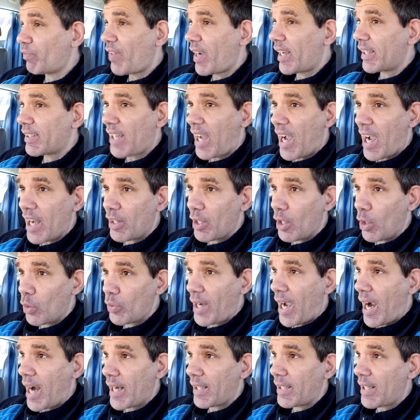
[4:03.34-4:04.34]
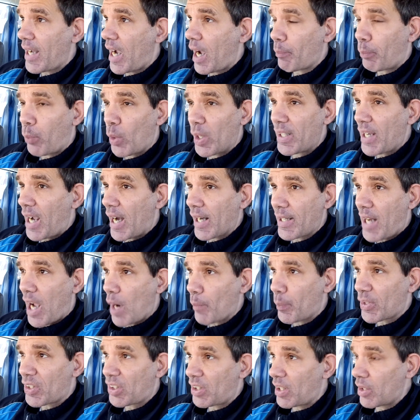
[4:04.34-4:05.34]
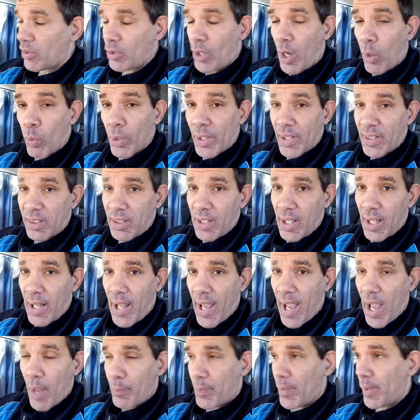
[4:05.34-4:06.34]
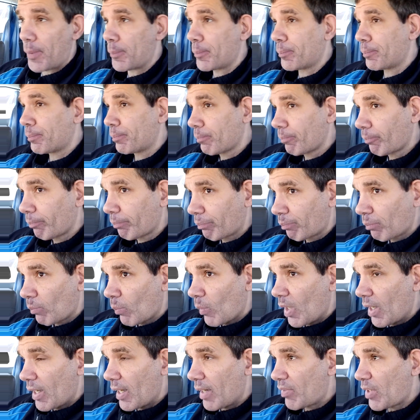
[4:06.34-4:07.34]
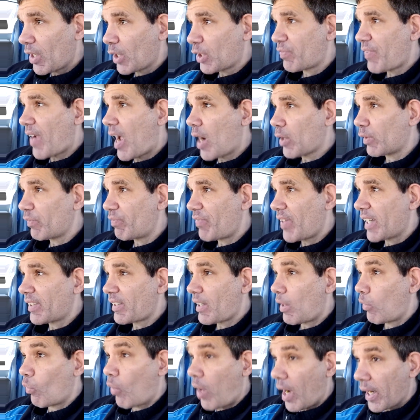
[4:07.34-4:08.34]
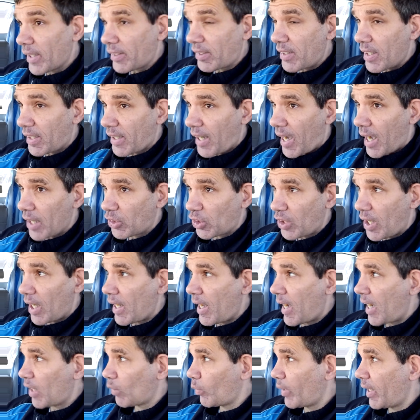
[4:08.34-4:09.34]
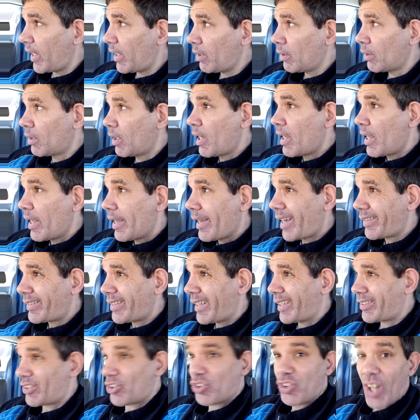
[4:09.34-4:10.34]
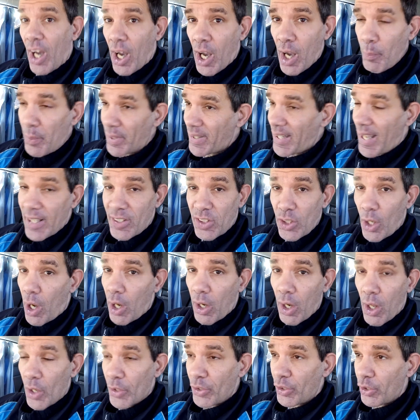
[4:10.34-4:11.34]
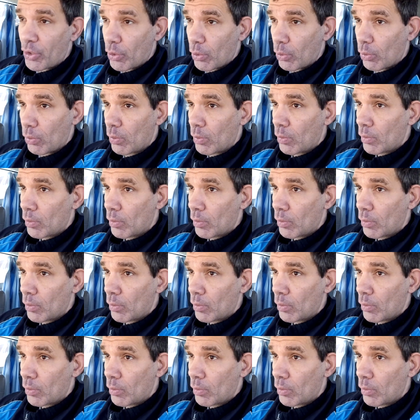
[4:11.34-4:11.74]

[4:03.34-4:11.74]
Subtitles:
fans I know, 99.99%, don't want to see it happen. If there's Falcon fans that want to see Kyle Shanahan win, I think it's dumb, but that's all on you.